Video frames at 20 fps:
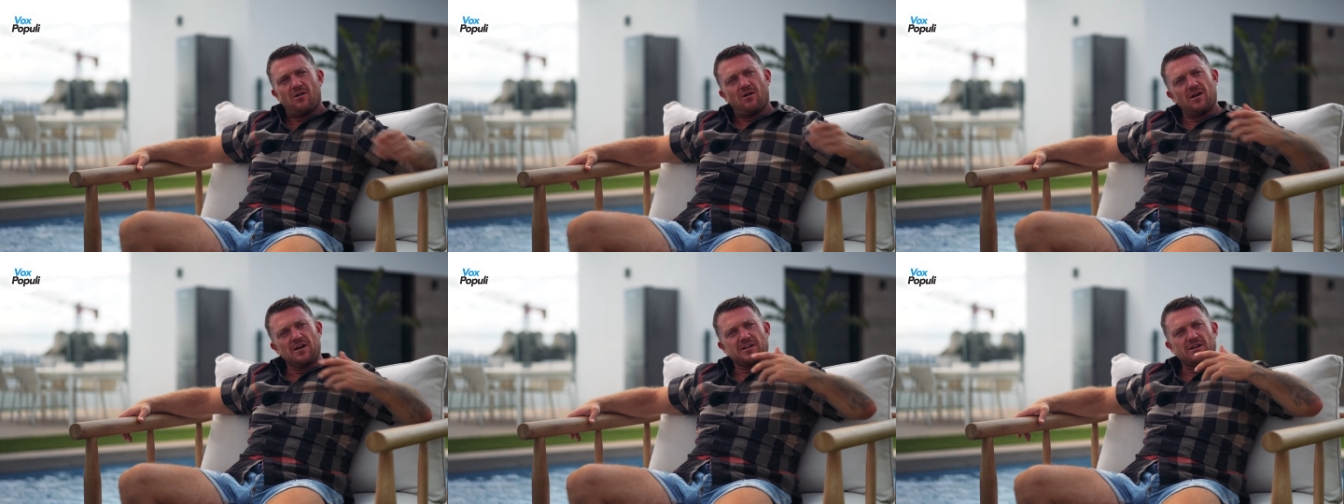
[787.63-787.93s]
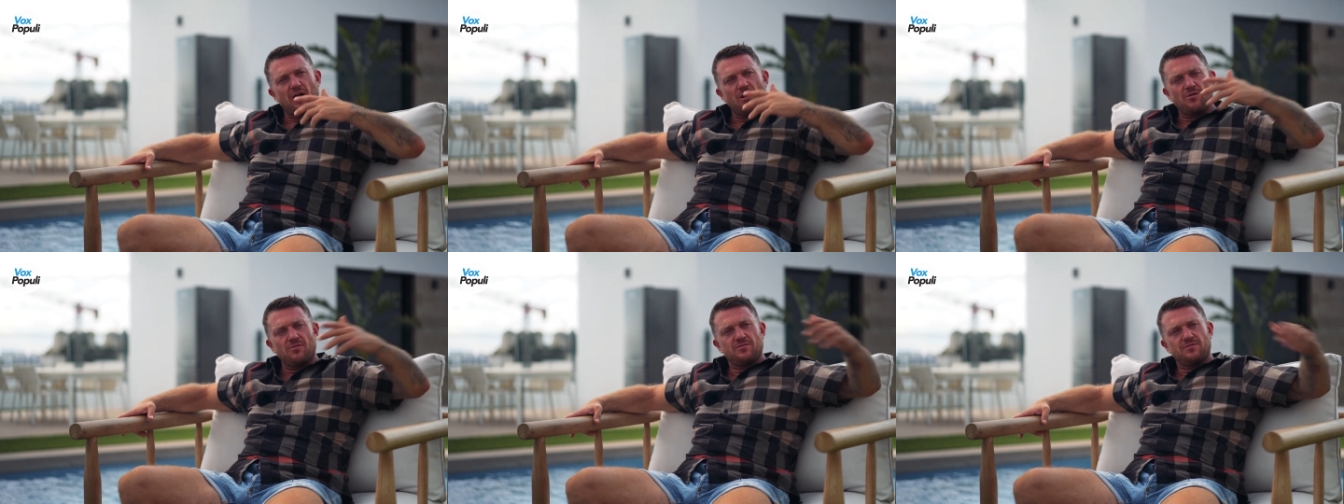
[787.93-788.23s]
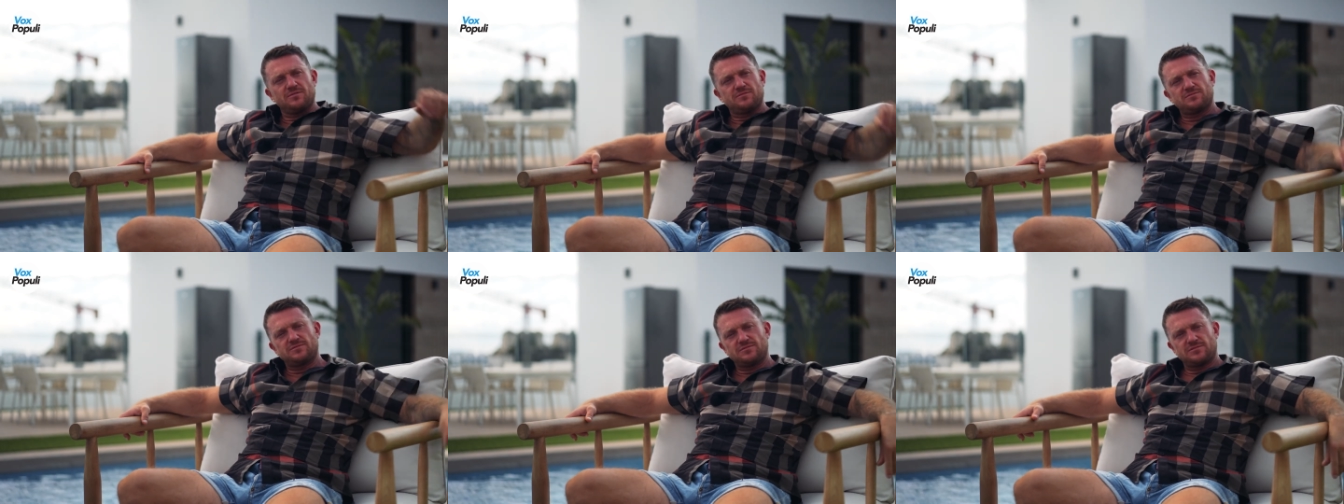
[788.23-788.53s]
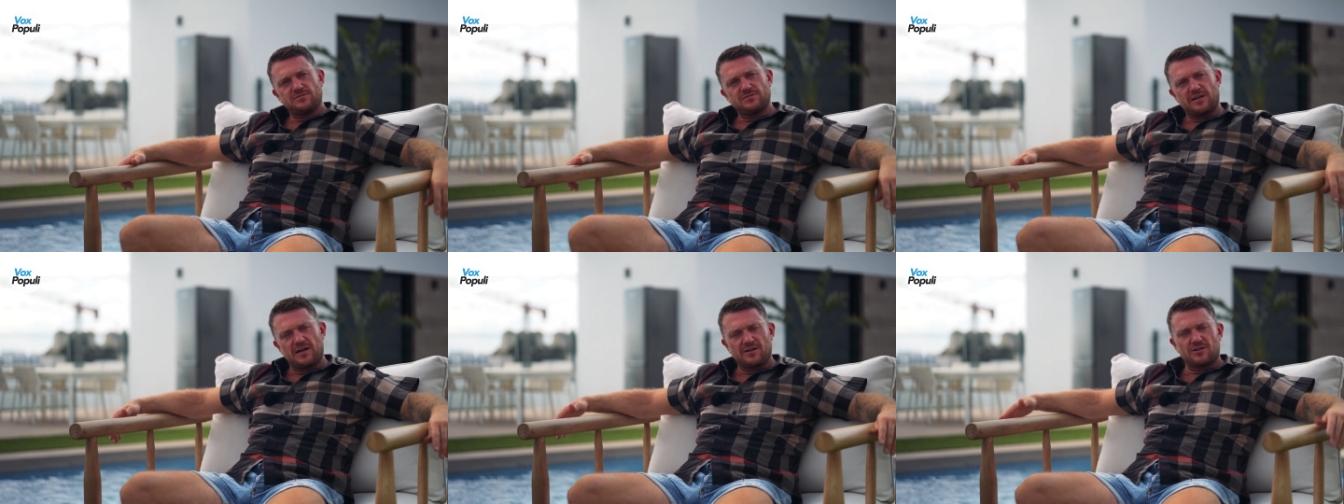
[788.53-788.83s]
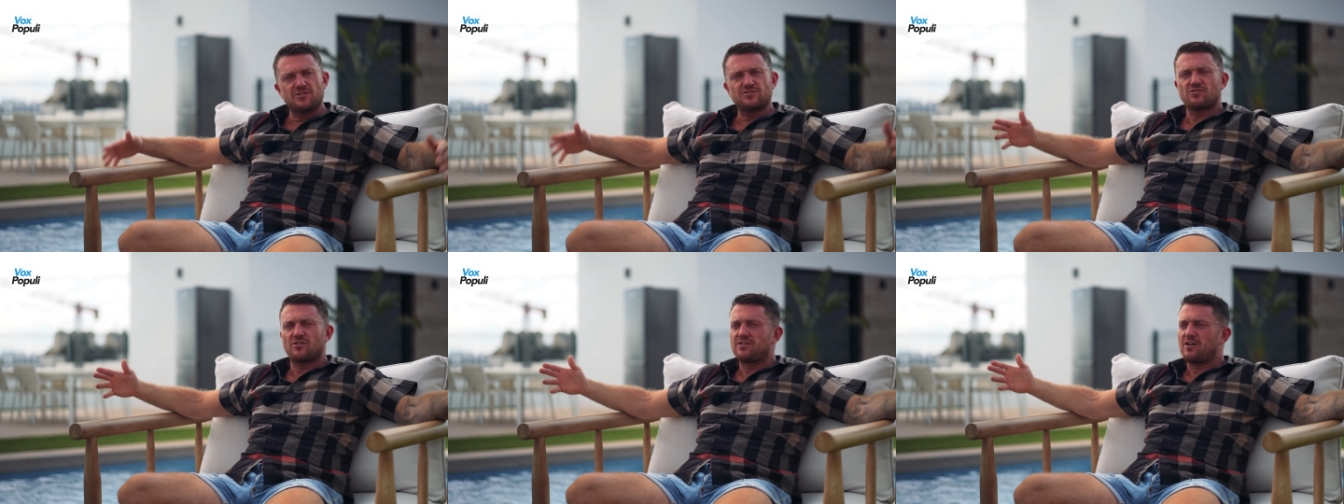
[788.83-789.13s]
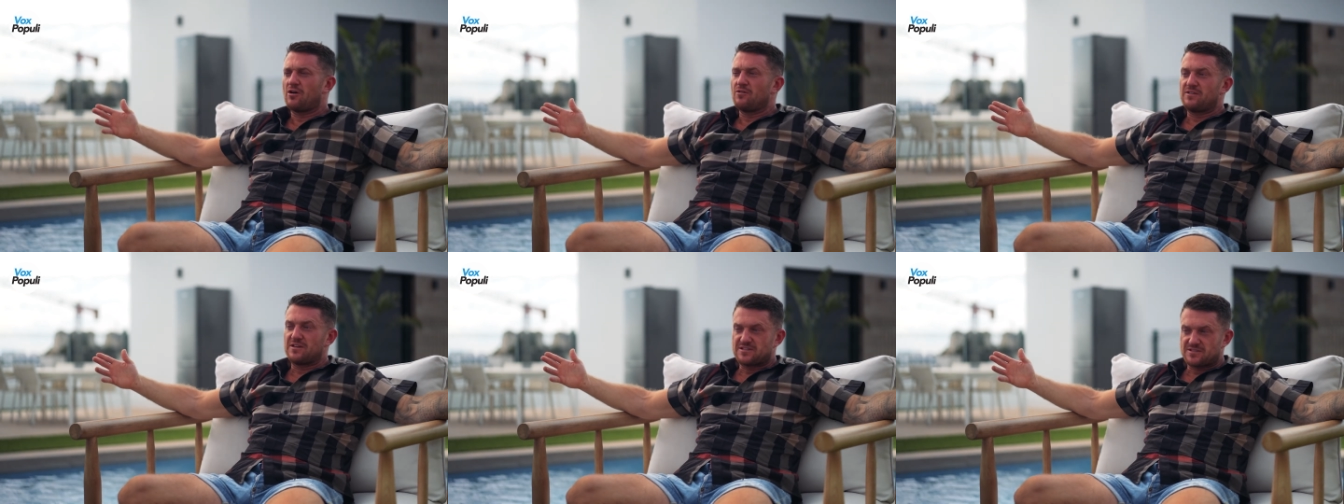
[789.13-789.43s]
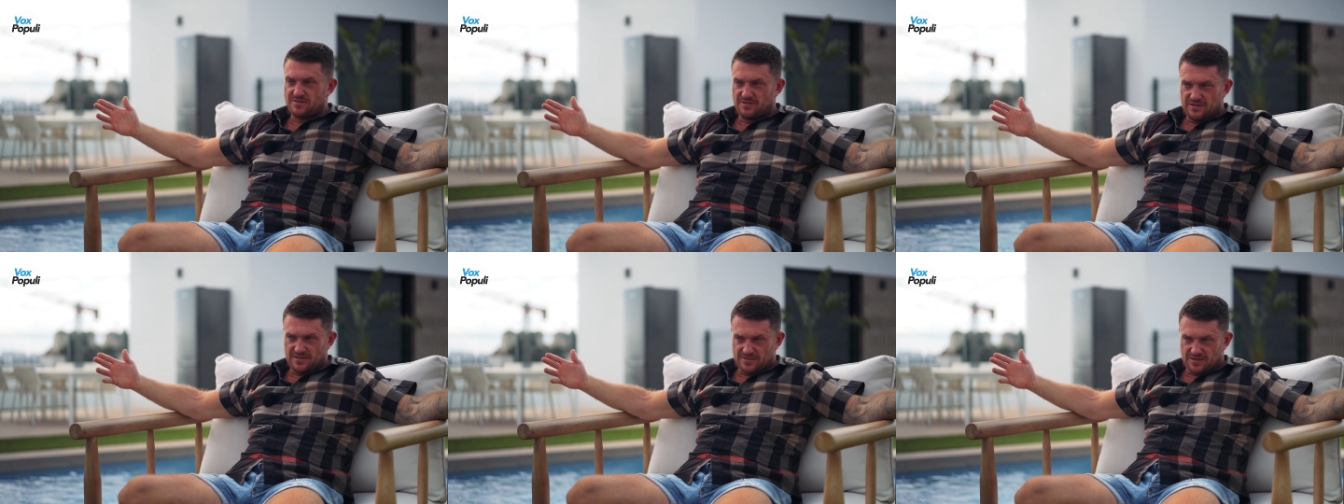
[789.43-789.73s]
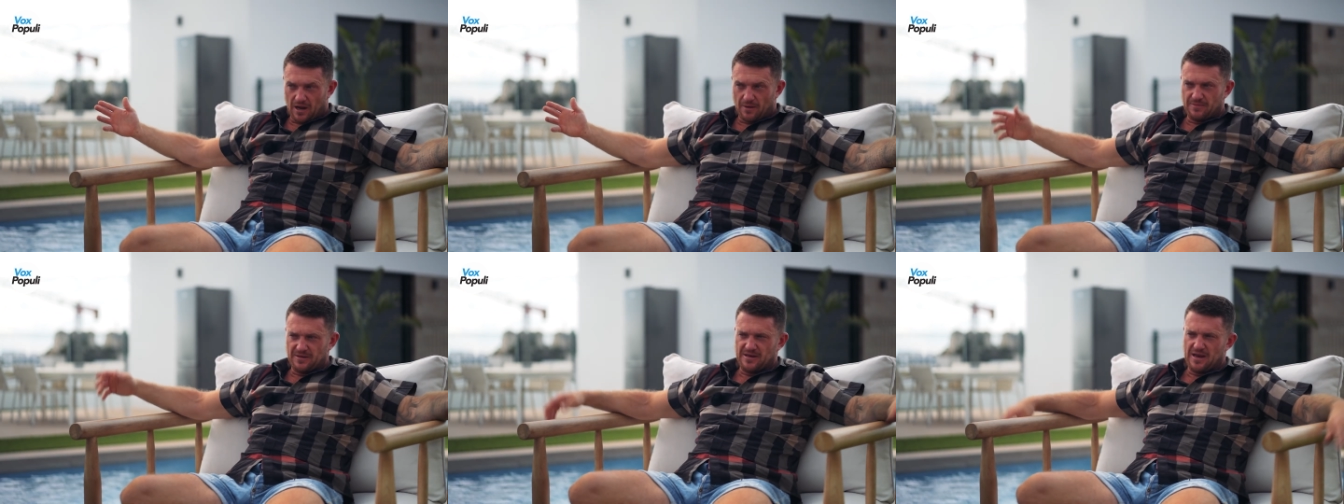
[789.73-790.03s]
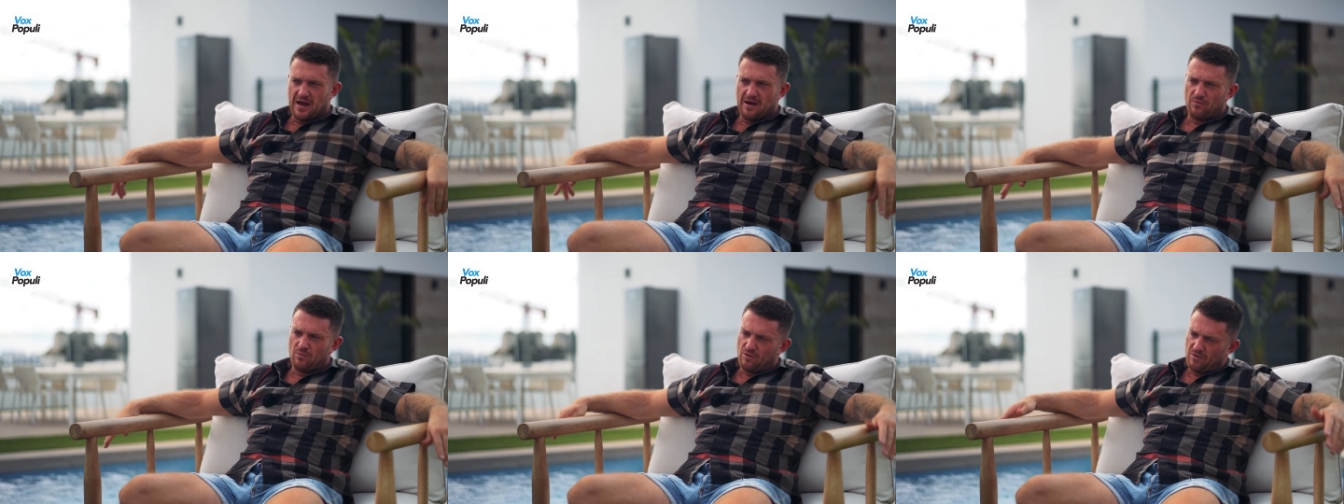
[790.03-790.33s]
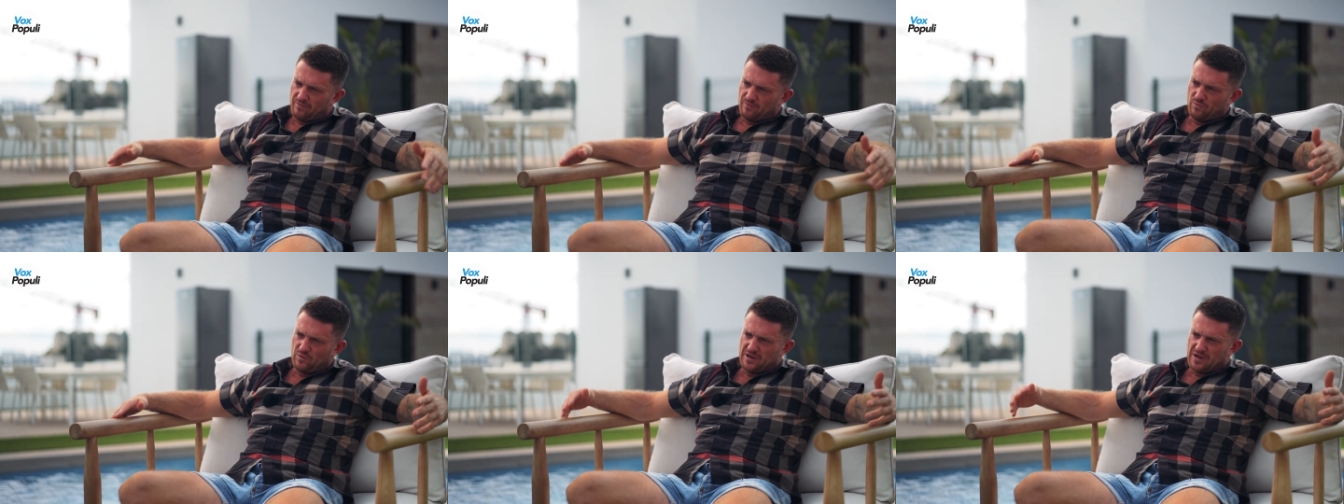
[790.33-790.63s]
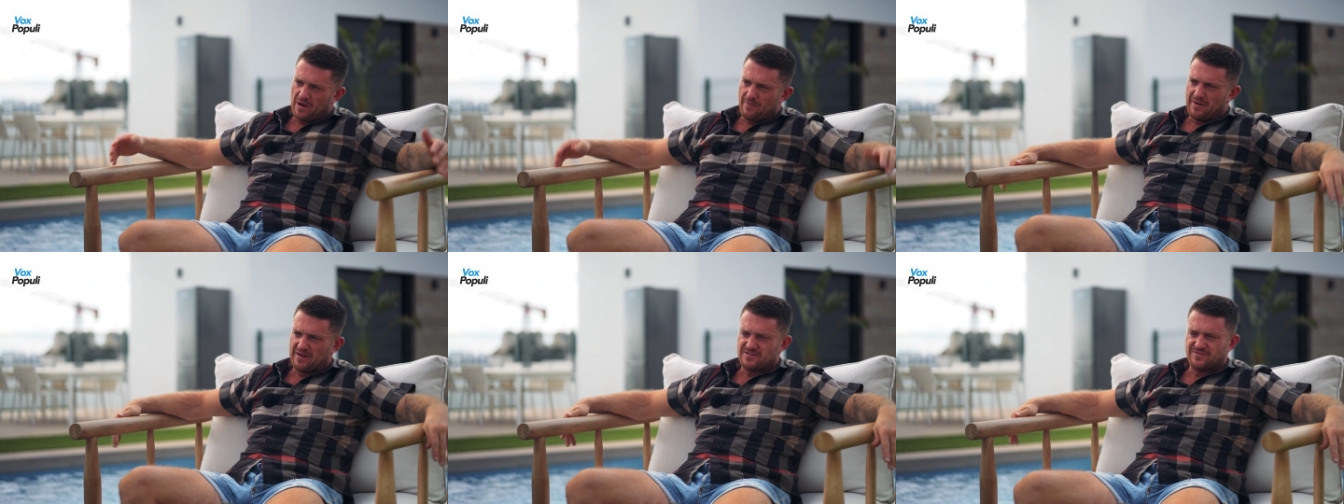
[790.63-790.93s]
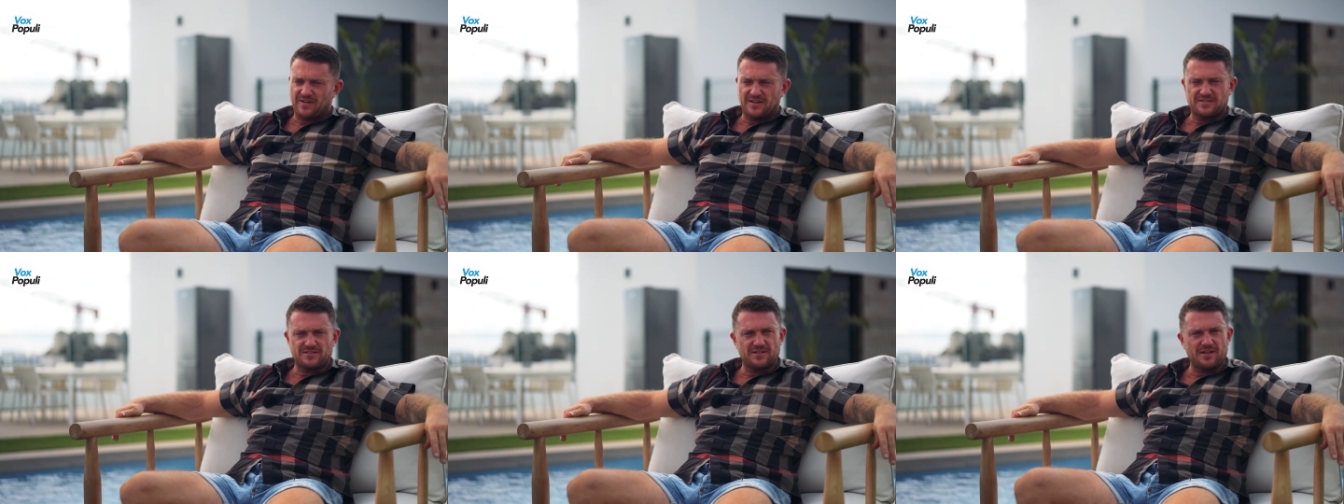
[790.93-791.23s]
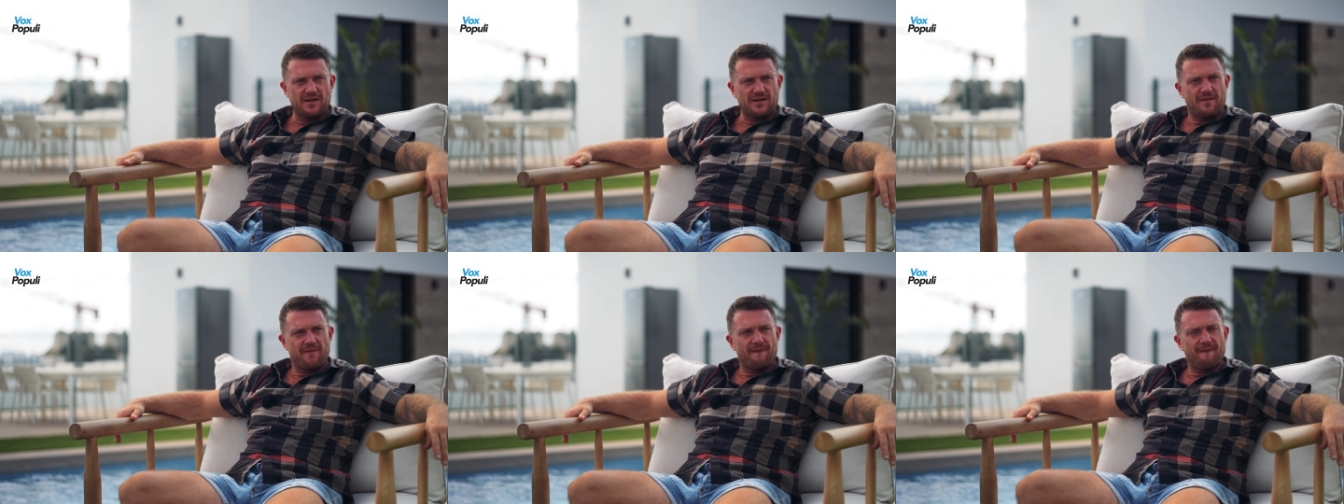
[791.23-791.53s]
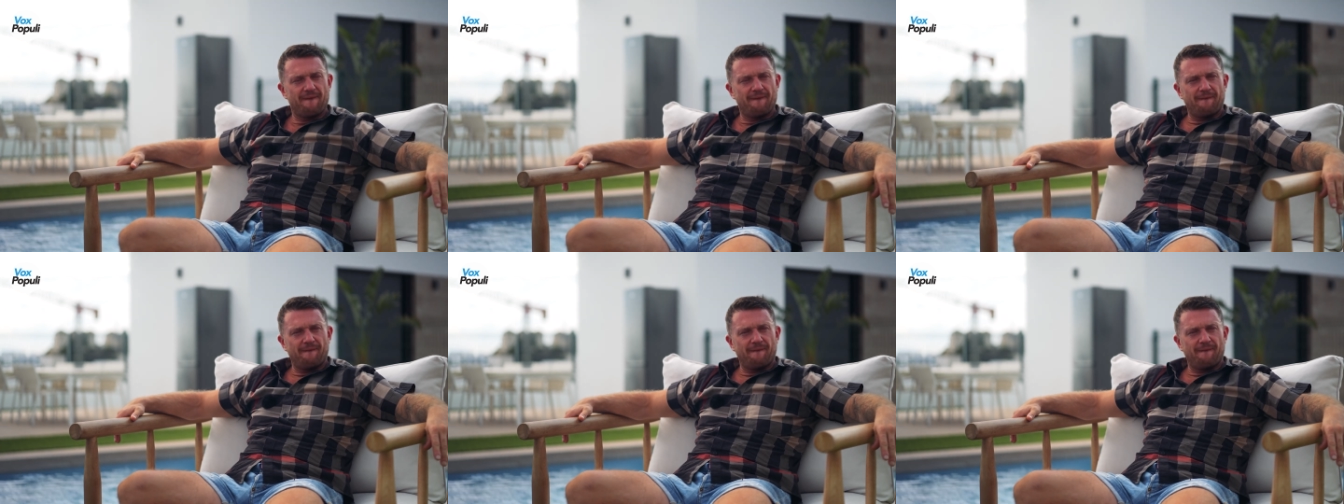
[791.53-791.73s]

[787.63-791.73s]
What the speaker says: I go, and because I know this is coming now, what we're going back to face today,